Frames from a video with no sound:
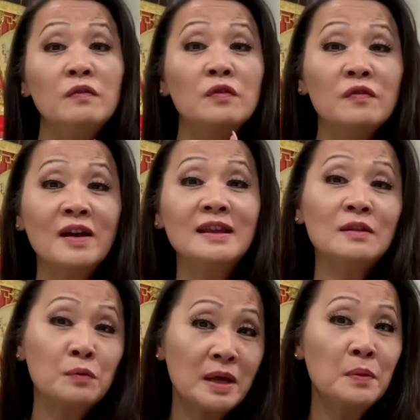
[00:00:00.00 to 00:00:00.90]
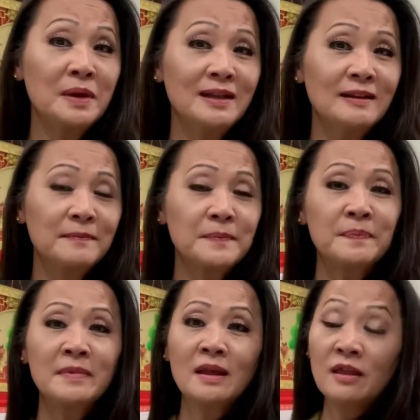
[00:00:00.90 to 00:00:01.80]
you find the right one.
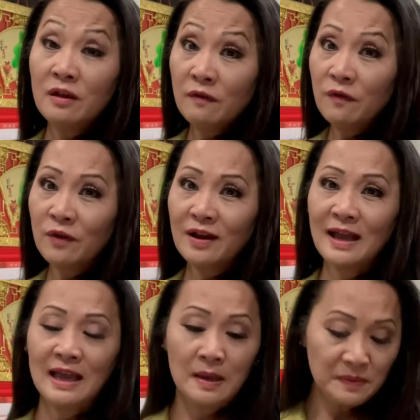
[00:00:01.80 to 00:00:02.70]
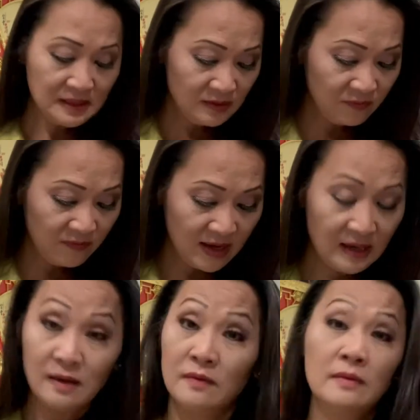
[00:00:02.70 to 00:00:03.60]
Therefore, I happen to find